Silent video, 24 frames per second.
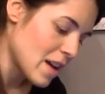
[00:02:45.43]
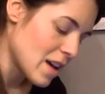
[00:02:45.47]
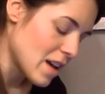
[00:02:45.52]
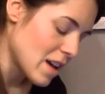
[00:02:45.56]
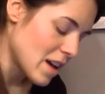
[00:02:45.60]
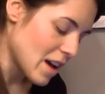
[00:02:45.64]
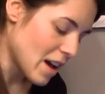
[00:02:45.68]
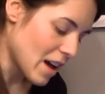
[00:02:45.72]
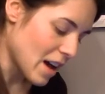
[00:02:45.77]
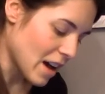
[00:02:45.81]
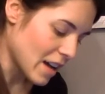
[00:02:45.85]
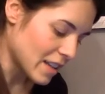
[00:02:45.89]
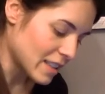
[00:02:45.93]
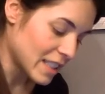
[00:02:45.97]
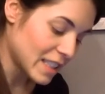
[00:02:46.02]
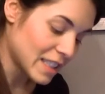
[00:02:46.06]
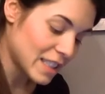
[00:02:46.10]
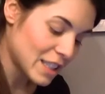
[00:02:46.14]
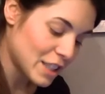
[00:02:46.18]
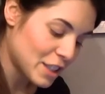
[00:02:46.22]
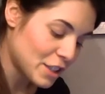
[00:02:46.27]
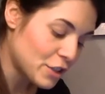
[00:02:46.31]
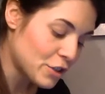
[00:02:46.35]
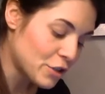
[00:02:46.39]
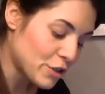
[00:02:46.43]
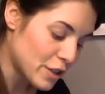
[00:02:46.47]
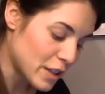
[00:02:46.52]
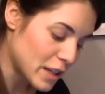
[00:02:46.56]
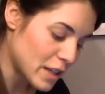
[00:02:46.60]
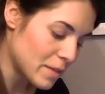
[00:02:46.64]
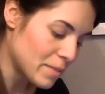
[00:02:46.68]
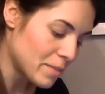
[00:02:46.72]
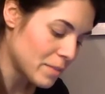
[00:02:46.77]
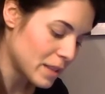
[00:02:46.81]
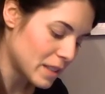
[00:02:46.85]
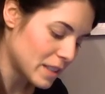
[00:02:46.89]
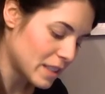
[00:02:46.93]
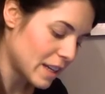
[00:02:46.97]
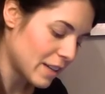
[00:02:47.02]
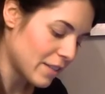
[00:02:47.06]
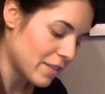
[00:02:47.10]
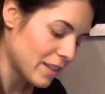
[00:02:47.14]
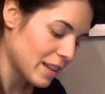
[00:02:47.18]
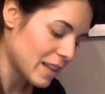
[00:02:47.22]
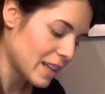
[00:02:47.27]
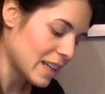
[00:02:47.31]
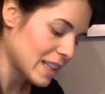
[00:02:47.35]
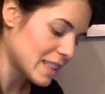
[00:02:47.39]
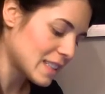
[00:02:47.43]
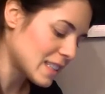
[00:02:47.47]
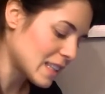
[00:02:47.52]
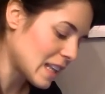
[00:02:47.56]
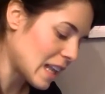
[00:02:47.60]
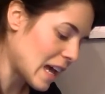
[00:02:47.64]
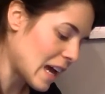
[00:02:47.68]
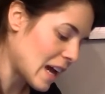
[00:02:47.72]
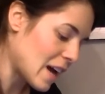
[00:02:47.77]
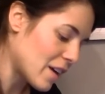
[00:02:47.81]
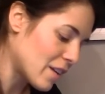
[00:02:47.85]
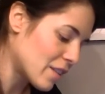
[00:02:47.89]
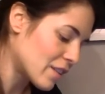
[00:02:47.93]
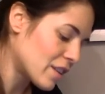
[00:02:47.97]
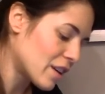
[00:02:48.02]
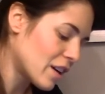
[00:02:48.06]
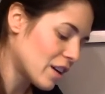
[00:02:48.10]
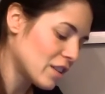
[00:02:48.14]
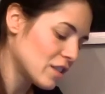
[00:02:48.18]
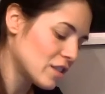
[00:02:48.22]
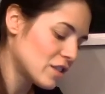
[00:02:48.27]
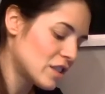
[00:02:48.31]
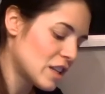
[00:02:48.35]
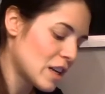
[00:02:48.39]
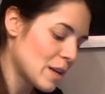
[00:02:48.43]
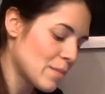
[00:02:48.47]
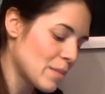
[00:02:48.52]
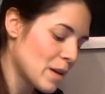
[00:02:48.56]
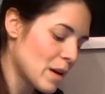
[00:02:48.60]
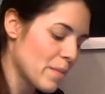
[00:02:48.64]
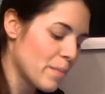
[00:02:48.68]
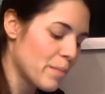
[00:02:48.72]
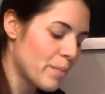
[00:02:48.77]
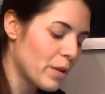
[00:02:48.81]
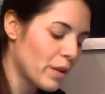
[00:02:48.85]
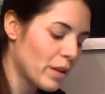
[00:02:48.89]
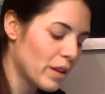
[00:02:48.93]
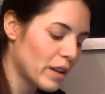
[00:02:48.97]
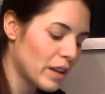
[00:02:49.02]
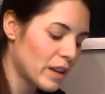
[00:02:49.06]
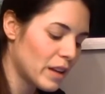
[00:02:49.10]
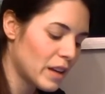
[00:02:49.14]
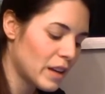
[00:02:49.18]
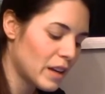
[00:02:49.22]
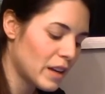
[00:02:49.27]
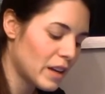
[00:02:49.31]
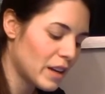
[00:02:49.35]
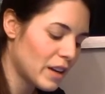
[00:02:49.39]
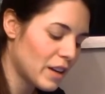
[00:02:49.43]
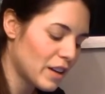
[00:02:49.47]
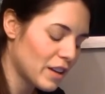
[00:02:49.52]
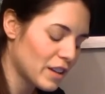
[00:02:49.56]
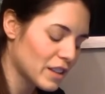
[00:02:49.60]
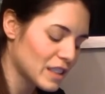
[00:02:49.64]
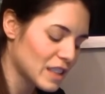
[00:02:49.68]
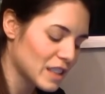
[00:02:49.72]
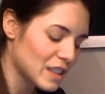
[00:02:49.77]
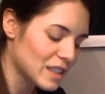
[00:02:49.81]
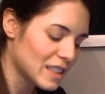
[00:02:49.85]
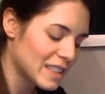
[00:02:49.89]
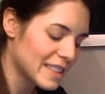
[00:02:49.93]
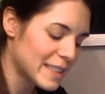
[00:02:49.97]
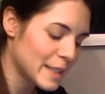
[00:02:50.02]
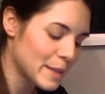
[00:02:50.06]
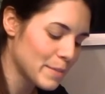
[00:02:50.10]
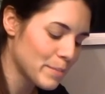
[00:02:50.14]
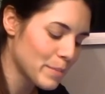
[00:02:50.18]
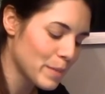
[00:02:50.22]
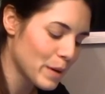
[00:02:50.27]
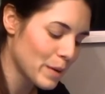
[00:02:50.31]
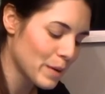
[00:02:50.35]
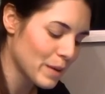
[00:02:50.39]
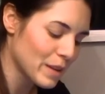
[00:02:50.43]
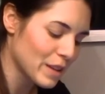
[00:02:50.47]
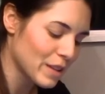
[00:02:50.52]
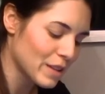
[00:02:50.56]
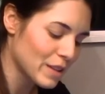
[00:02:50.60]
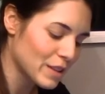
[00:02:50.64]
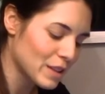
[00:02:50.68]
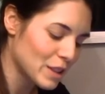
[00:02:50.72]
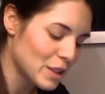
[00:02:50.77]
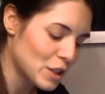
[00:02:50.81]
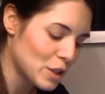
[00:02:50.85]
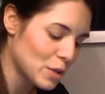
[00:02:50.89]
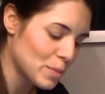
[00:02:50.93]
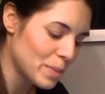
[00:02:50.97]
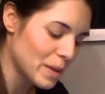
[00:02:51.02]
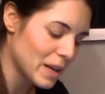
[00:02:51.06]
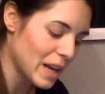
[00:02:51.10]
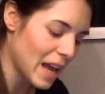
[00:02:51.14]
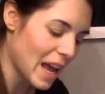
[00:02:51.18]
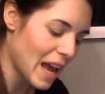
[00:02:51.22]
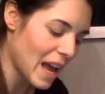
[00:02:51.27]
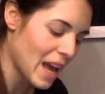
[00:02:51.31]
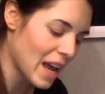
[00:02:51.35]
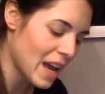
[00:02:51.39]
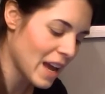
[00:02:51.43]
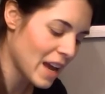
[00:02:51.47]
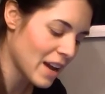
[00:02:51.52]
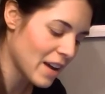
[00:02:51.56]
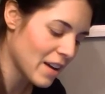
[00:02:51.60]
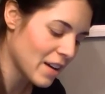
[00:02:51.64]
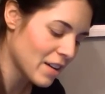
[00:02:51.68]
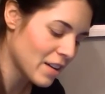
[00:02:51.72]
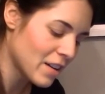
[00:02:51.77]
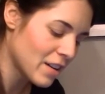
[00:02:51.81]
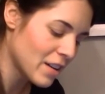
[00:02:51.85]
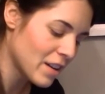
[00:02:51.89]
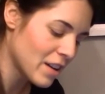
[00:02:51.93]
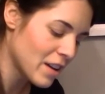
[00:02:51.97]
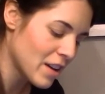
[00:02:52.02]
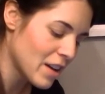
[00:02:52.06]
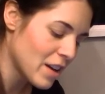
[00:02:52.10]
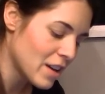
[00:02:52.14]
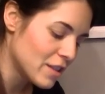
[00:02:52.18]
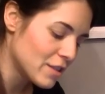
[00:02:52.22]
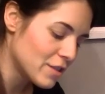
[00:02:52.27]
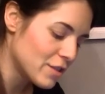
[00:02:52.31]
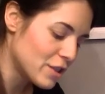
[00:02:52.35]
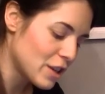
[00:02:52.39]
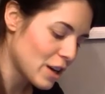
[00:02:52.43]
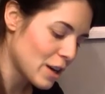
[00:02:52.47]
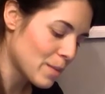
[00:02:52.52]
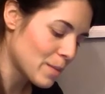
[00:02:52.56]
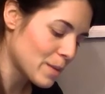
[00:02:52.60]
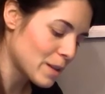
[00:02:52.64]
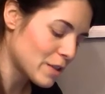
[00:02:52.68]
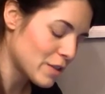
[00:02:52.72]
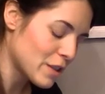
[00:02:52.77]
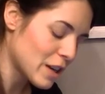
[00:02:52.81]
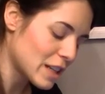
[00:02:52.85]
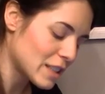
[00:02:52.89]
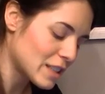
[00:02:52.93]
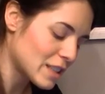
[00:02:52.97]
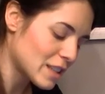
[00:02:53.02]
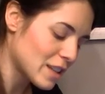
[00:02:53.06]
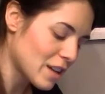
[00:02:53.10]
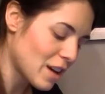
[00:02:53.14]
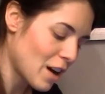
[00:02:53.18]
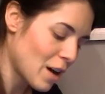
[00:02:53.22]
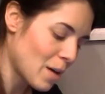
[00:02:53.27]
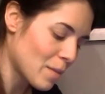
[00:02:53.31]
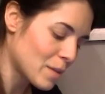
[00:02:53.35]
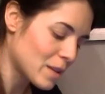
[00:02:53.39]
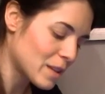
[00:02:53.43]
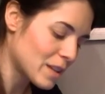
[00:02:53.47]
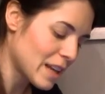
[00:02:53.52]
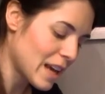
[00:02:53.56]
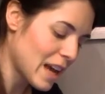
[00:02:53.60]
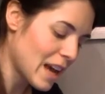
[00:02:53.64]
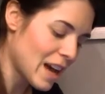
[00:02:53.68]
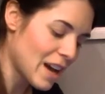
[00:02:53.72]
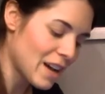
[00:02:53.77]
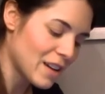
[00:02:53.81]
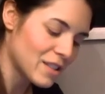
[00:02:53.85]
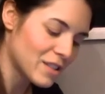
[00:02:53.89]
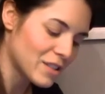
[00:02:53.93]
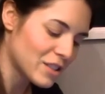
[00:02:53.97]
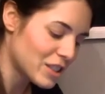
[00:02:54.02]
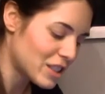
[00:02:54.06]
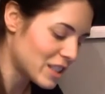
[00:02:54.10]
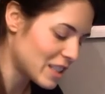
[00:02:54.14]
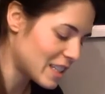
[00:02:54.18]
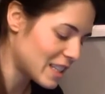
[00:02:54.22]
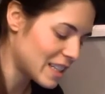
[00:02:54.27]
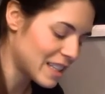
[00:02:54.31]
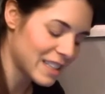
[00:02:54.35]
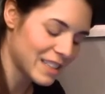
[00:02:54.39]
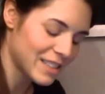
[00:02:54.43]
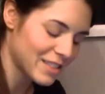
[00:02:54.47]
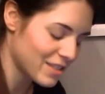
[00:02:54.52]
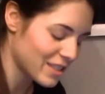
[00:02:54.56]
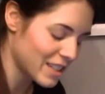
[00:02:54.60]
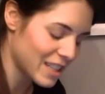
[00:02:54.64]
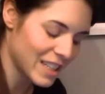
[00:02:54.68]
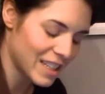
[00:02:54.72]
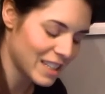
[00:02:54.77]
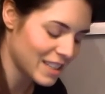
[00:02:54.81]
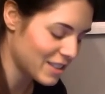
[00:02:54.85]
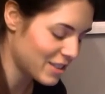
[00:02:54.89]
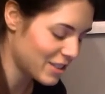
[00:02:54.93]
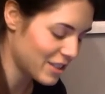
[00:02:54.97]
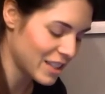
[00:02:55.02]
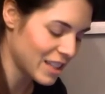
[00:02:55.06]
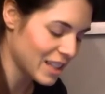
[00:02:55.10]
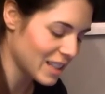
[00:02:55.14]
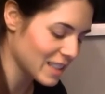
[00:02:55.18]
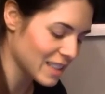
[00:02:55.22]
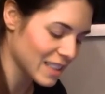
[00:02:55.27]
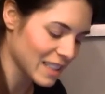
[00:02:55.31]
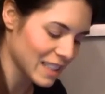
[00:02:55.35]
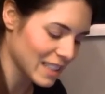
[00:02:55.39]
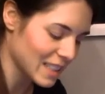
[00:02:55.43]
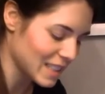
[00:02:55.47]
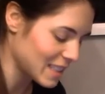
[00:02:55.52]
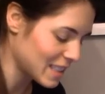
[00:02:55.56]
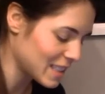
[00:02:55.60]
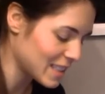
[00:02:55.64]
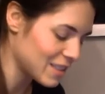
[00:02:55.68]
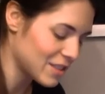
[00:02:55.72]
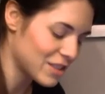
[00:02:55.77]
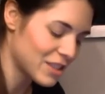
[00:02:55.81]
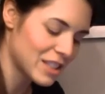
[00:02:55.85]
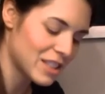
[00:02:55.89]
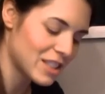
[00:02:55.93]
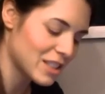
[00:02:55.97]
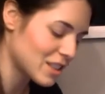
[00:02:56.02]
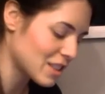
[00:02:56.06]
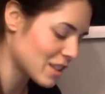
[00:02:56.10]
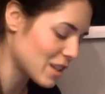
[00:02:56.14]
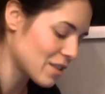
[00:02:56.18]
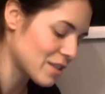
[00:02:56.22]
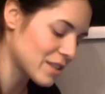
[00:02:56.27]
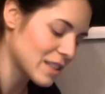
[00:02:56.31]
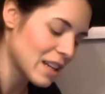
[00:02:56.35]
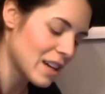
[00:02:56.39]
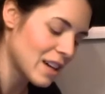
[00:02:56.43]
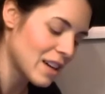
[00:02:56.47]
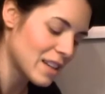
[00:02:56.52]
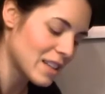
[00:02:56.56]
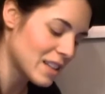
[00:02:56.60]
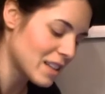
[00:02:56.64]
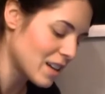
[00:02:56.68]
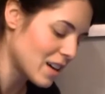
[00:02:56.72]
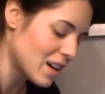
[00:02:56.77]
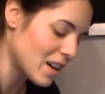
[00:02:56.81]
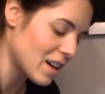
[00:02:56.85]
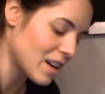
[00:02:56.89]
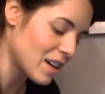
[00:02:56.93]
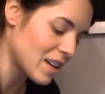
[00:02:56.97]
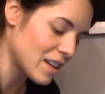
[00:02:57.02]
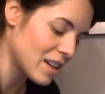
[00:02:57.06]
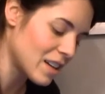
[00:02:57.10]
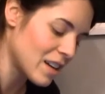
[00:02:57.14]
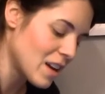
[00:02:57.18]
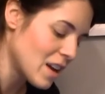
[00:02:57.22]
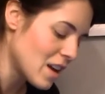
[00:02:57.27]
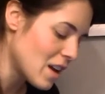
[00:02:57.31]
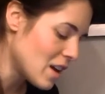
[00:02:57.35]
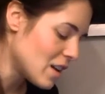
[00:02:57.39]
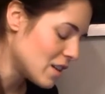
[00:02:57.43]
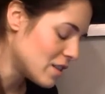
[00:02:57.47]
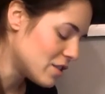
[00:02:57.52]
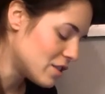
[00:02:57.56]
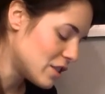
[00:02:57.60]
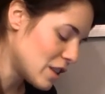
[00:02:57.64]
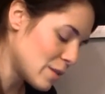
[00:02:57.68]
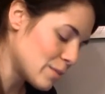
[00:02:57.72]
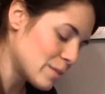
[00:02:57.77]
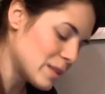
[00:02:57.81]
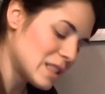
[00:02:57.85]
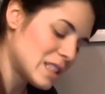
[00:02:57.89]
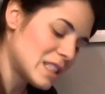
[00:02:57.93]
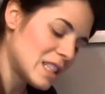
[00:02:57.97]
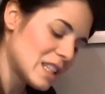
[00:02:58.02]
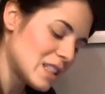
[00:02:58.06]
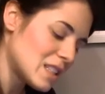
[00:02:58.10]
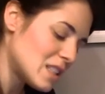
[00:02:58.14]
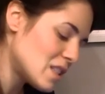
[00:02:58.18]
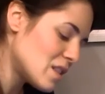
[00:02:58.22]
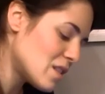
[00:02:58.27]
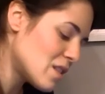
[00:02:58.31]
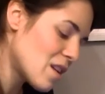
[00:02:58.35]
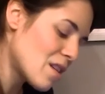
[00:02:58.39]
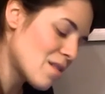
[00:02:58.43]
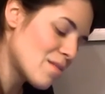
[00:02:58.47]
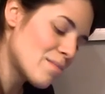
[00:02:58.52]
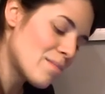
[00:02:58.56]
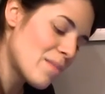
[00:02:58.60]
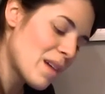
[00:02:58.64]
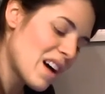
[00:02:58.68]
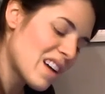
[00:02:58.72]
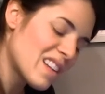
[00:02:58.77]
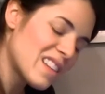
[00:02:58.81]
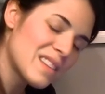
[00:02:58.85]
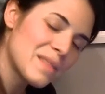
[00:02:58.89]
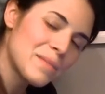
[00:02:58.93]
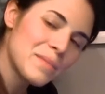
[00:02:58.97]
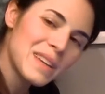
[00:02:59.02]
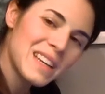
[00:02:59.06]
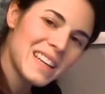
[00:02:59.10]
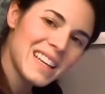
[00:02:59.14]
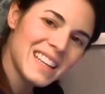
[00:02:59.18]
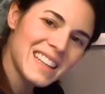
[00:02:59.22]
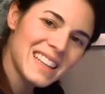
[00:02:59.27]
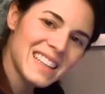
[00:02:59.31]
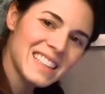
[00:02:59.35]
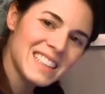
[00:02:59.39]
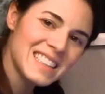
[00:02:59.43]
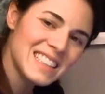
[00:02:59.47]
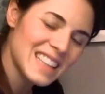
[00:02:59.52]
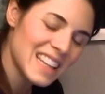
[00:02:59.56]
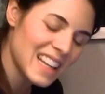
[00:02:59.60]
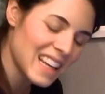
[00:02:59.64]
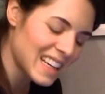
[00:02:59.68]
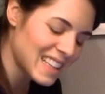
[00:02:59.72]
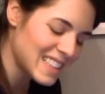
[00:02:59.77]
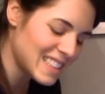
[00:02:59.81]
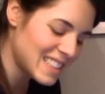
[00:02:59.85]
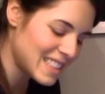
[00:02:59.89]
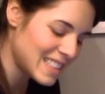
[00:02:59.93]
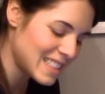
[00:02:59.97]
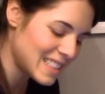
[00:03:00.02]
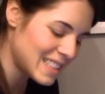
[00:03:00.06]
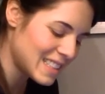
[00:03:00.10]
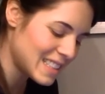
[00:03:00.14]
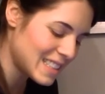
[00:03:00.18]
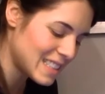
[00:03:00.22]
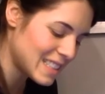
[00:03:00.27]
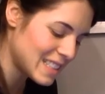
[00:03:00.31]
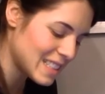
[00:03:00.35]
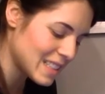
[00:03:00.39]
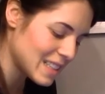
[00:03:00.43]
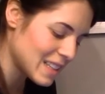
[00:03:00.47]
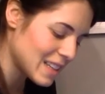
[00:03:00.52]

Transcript: Doesn't scream, but definitely gets loud, calls Gemma a bully, calls her Simba with her stupid hair. Jeremy tries to calm her down. She doesn't listen. She just goes on and on. Gemma says, you don't bother me in the slightest.